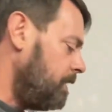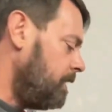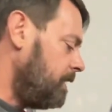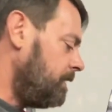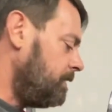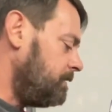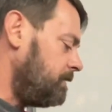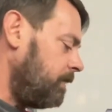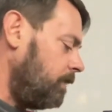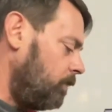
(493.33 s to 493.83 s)

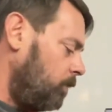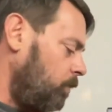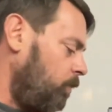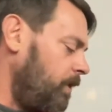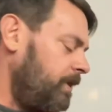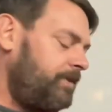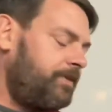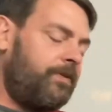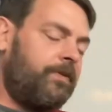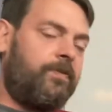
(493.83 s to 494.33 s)
So
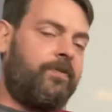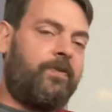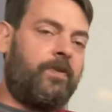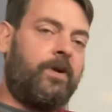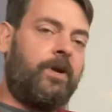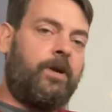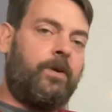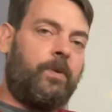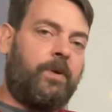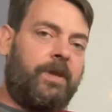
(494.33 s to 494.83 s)
with the
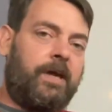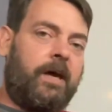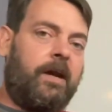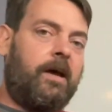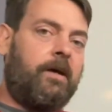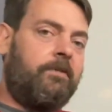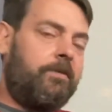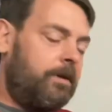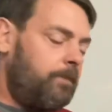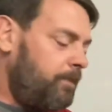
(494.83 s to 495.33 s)
free, without
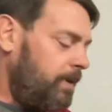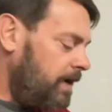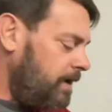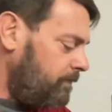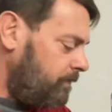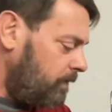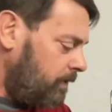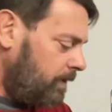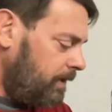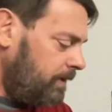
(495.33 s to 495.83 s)
having to pay
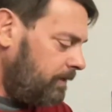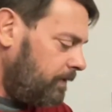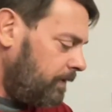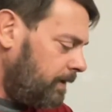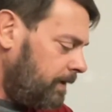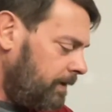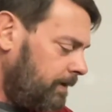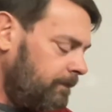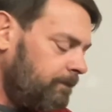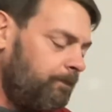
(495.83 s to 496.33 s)
for
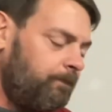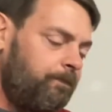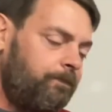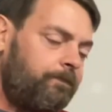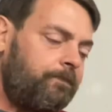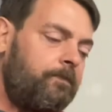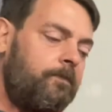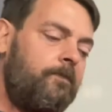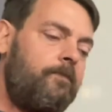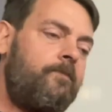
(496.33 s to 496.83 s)
anything,
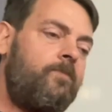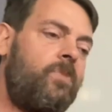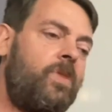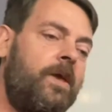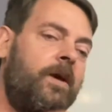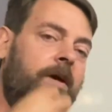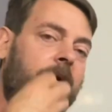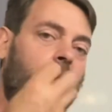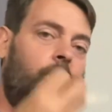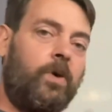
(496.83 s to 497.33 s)

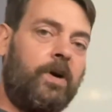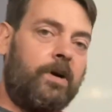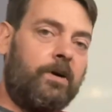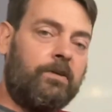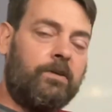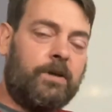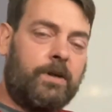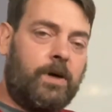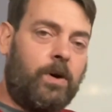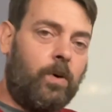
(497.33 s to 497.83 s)
it will
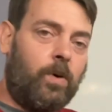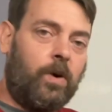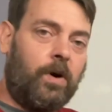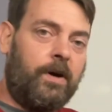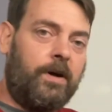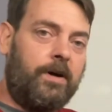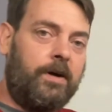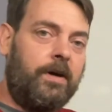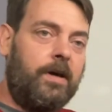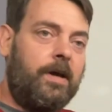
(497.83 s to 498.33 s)

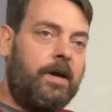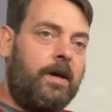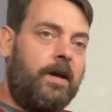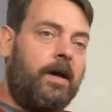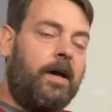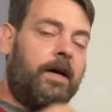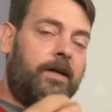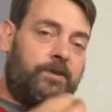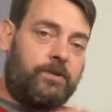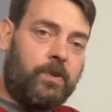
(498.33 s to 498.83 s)
record
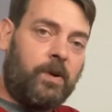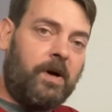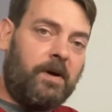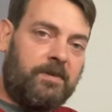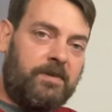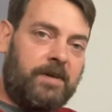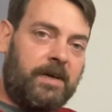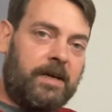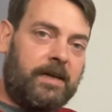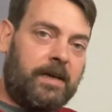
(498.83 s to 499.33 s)
a
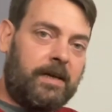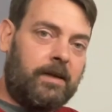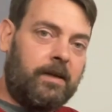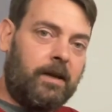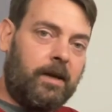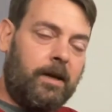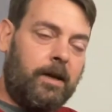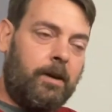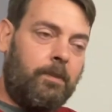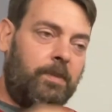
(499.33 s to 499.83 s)
12-second
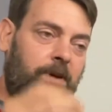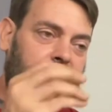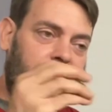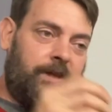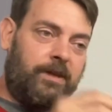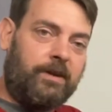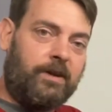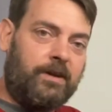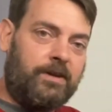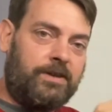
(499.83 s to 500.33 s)
clip, but
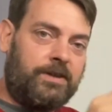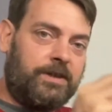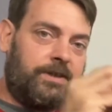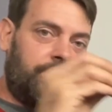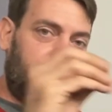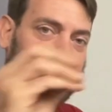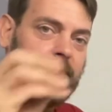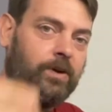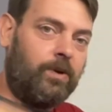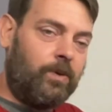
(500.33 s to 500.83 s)
then there's this
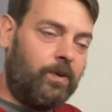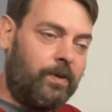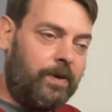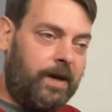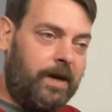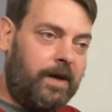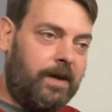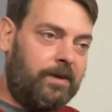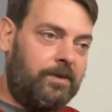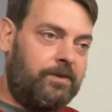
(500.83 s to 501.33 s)

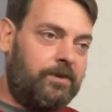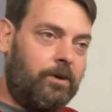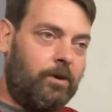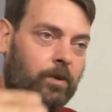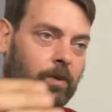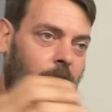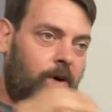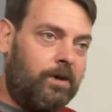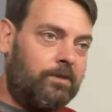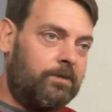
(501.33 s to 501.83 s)
cooldown, so
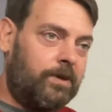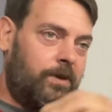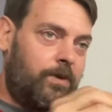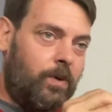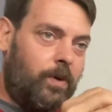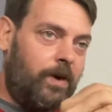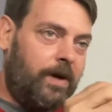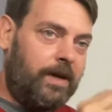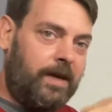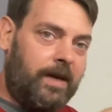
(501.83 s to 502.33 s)
it won't
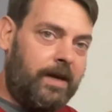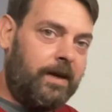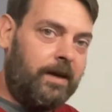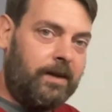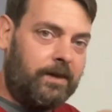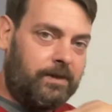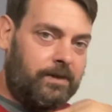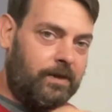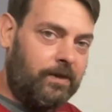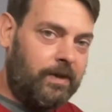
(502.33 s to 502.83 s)
record again
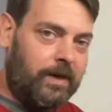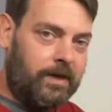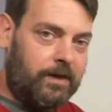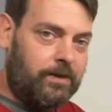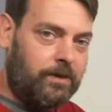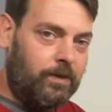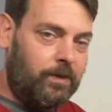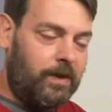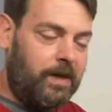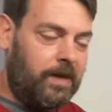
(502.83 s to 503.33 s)
until that
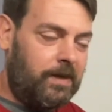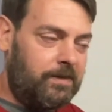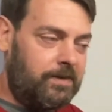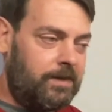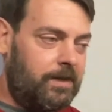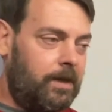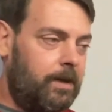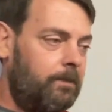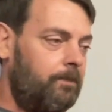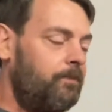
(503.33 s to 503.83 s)
cooldown's
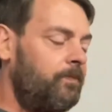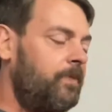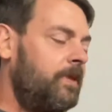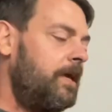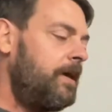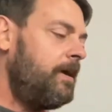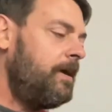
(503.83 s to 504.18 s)
up.